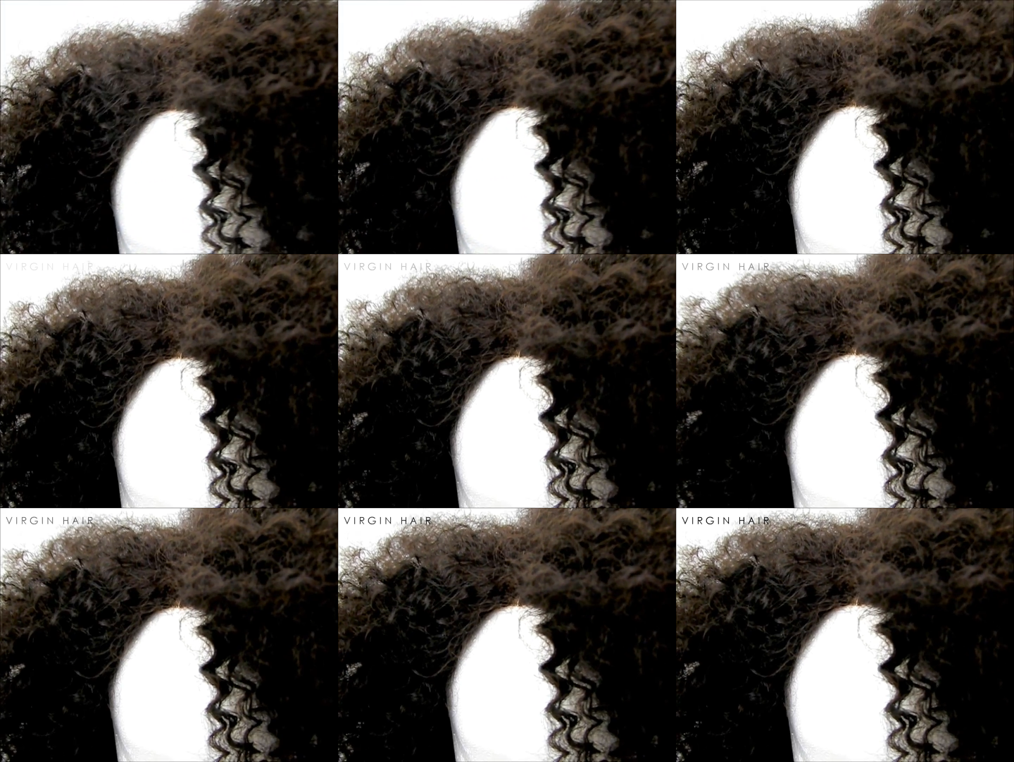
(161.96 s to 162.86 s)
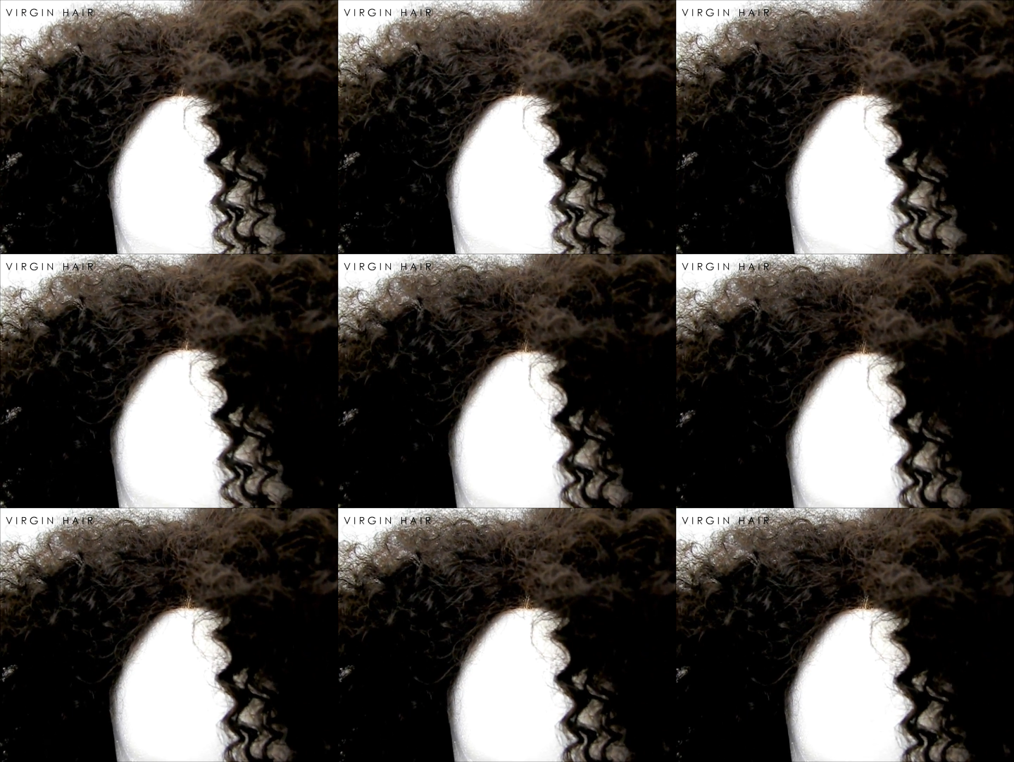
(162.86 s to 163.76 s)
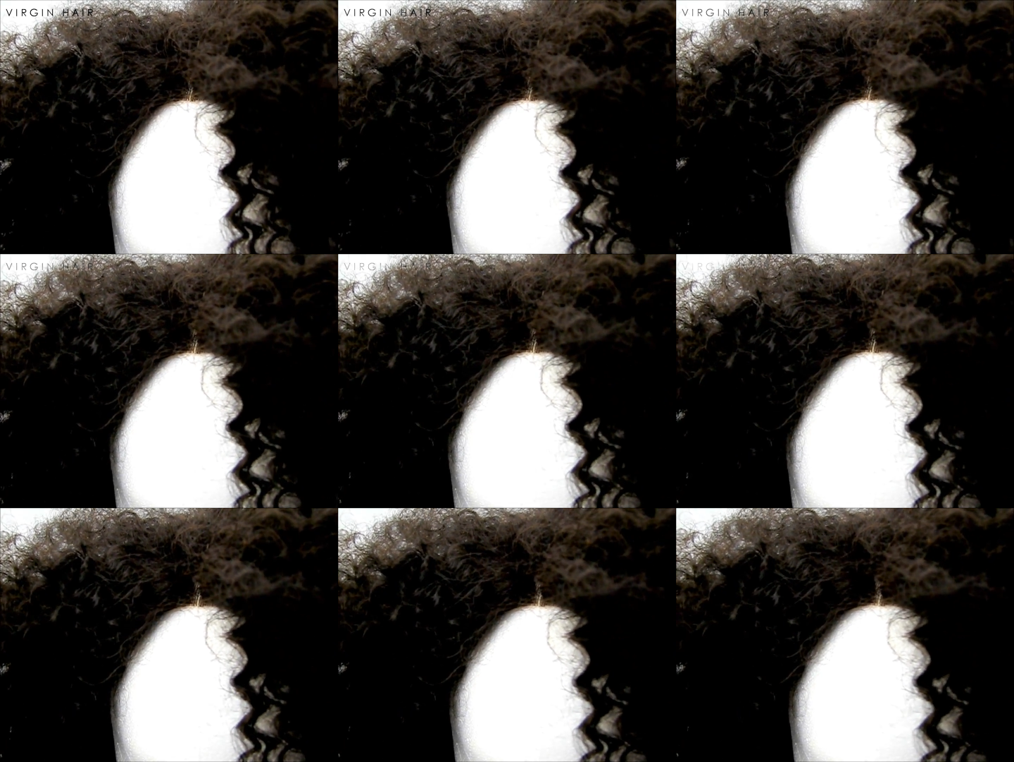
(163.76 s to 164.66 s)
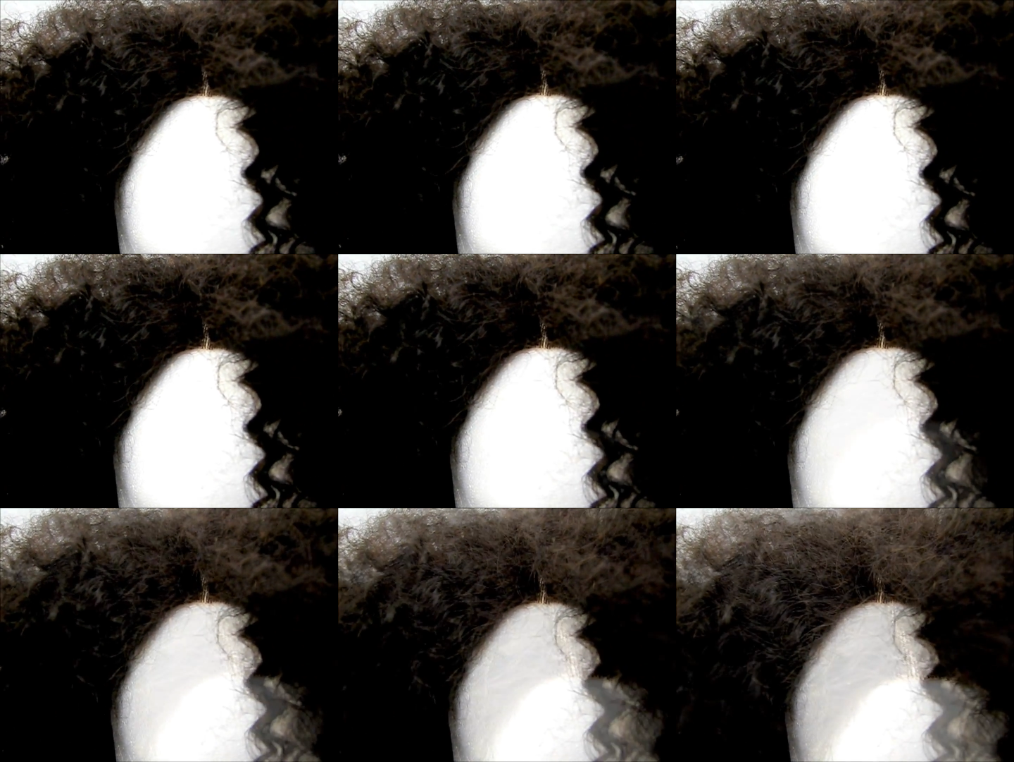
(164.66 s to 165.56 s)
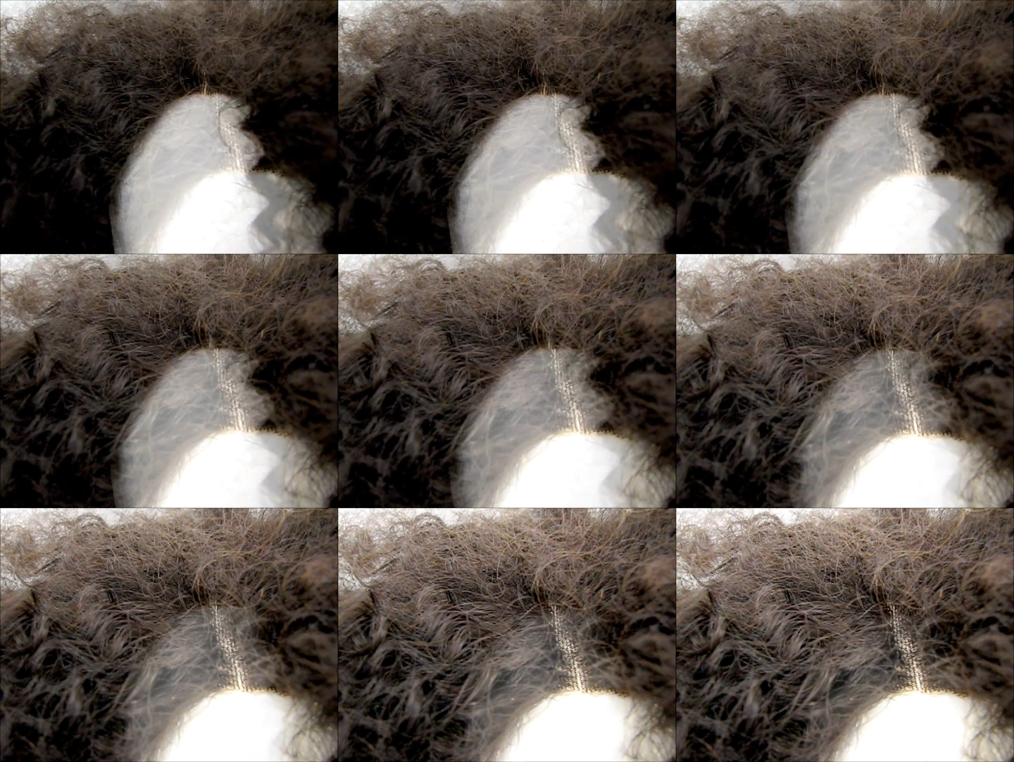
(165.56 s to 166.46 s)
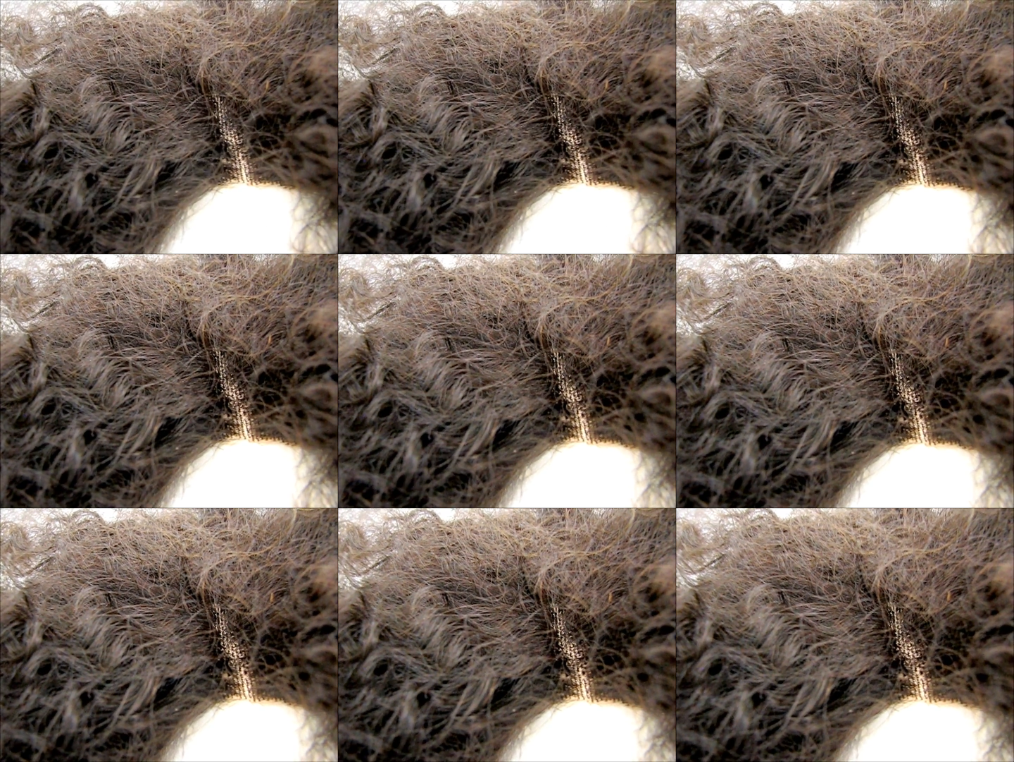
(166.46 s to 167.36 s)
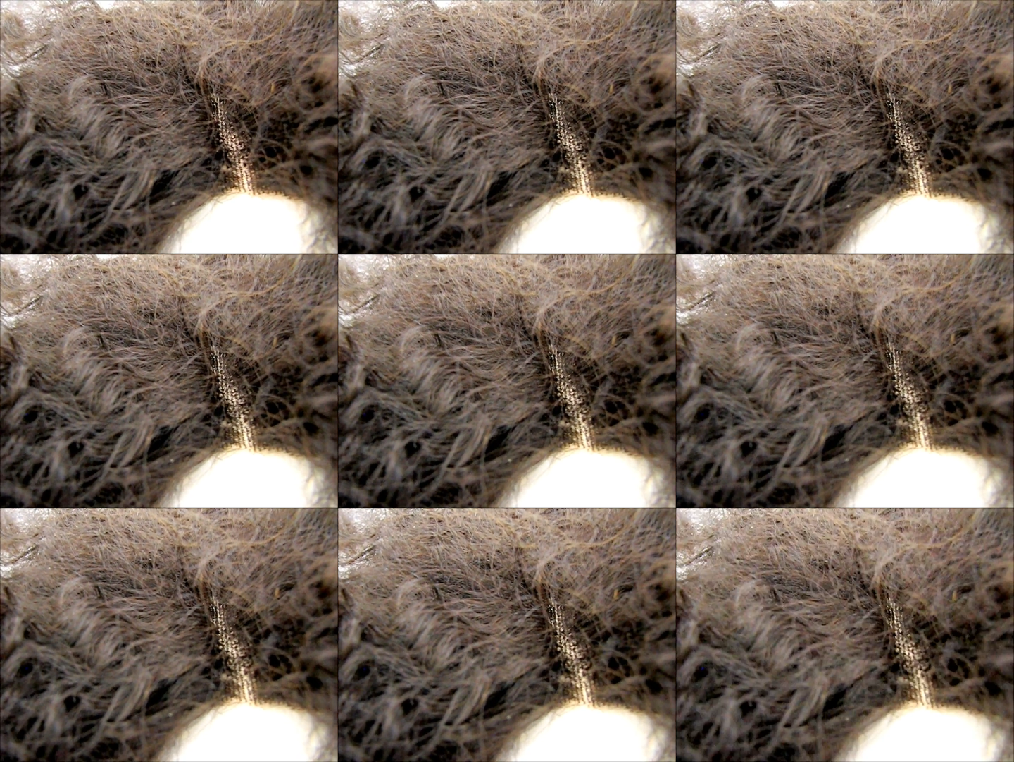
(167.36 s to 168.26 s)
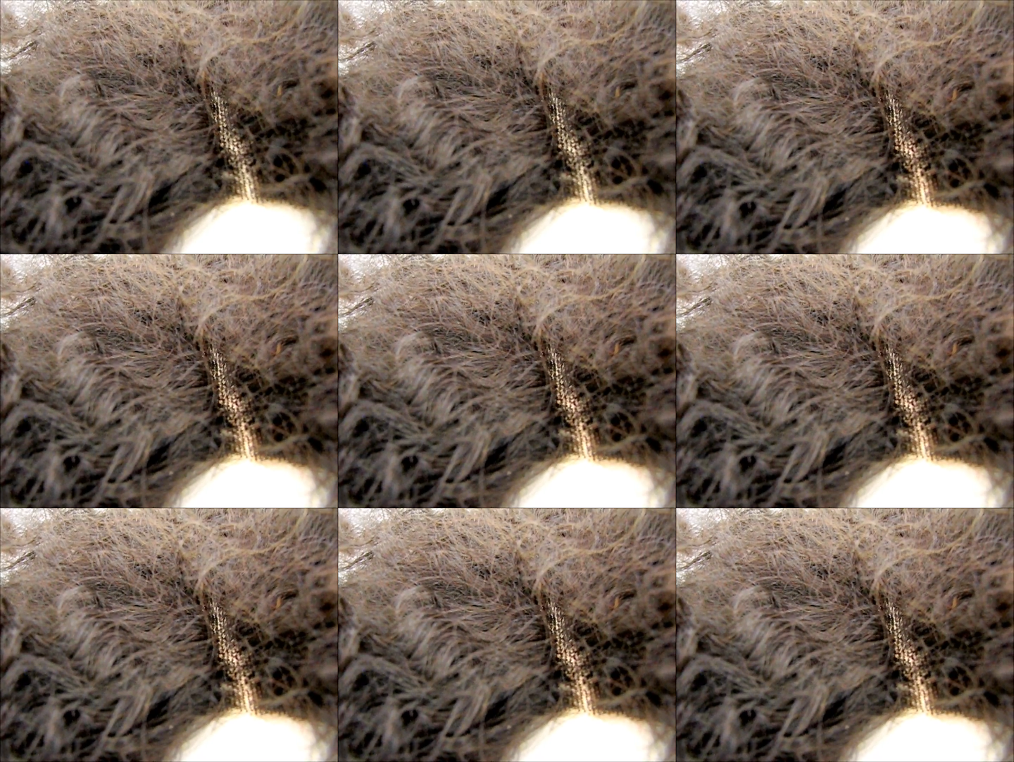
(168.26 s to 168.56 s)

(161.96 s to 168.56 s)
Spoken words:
Nobody's mouth can be seen.